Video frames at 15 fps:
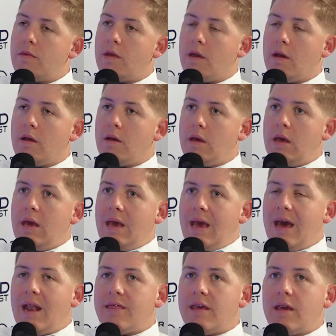Yeah.
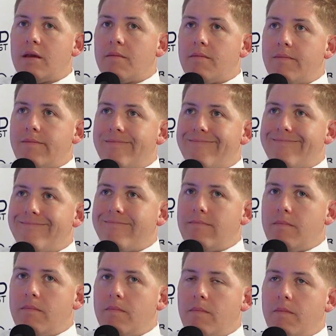And I think
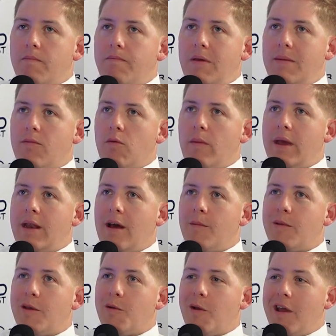people may not
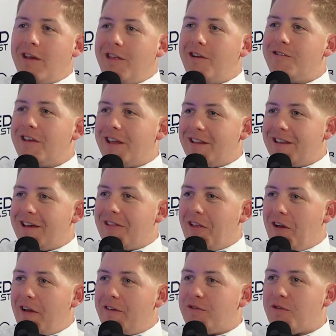be aware in their day-to-day
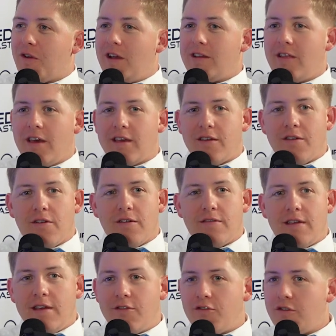lives, right? Like, you're a
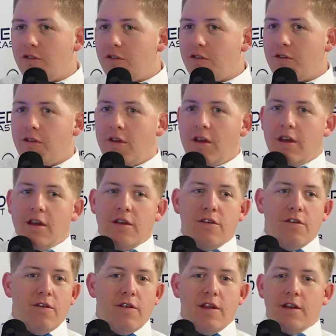teacher,
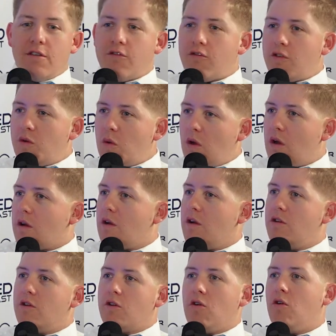you're an industry worker,
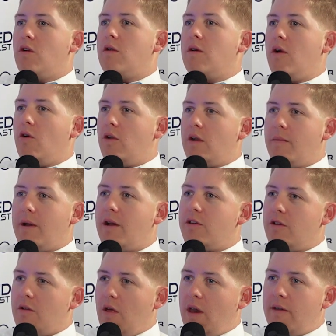you're going on about
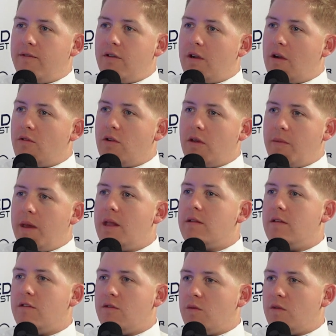your life. You're not really paying
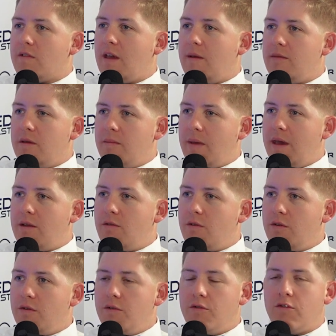attention to what's happening in Baton
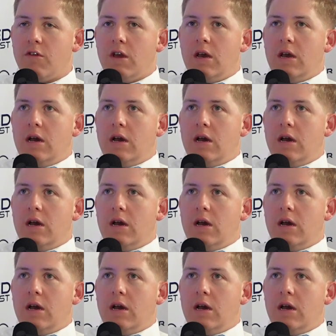Rouge.